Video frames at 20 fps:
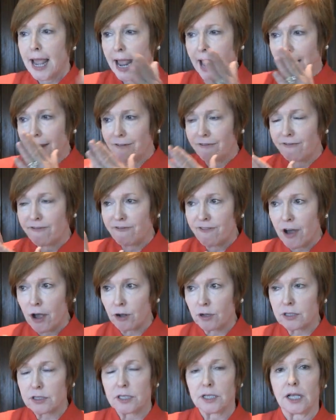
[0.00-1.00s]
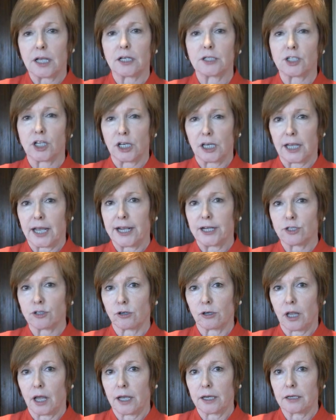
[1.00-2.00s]
and focusing it to
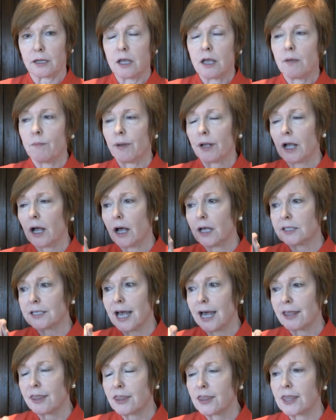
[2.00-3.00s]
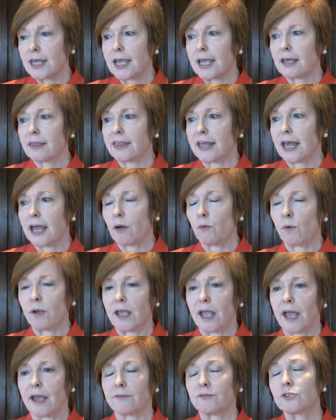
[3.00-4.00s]
laser light, because I think that
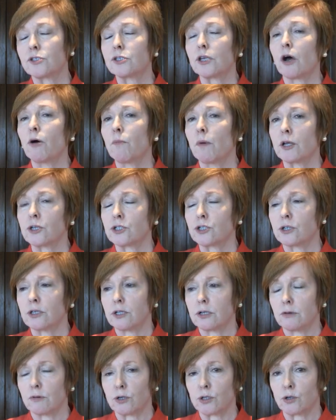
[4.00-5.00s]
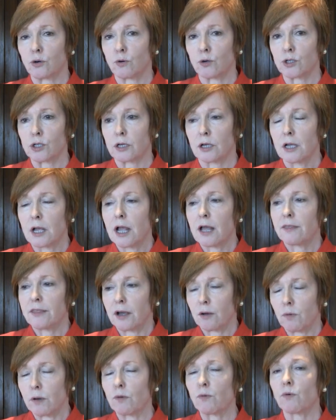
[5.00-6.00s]
we have so much to do in Georgia
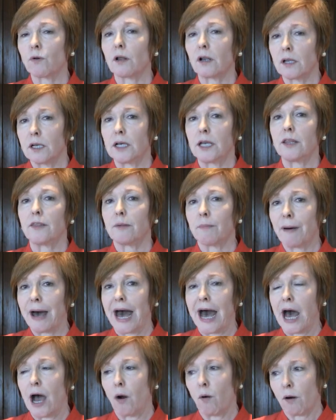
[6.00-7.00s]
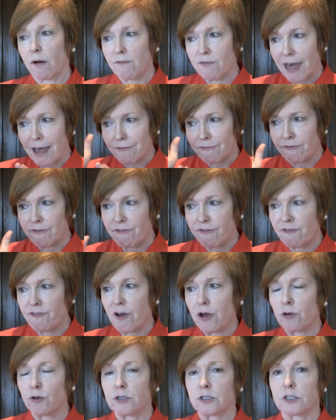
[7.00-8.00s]
that we really need the power of that
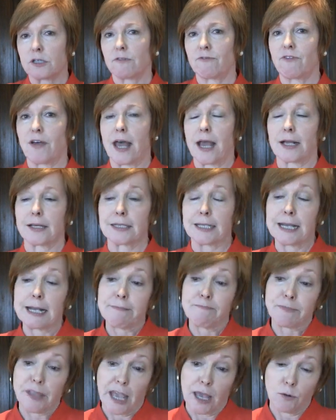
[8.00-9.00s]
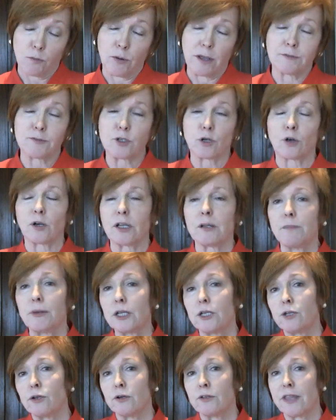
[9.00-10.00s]
focused effect. And we've certainly
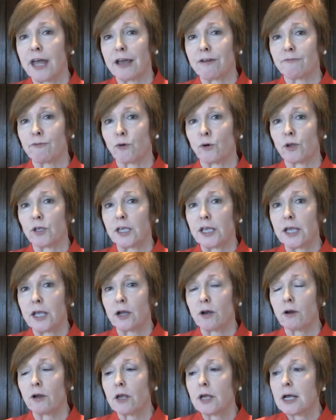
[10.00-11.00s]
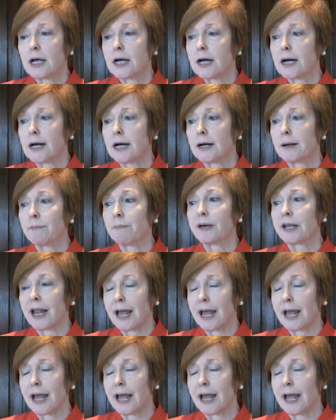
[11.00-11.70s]
been doing that for a year, but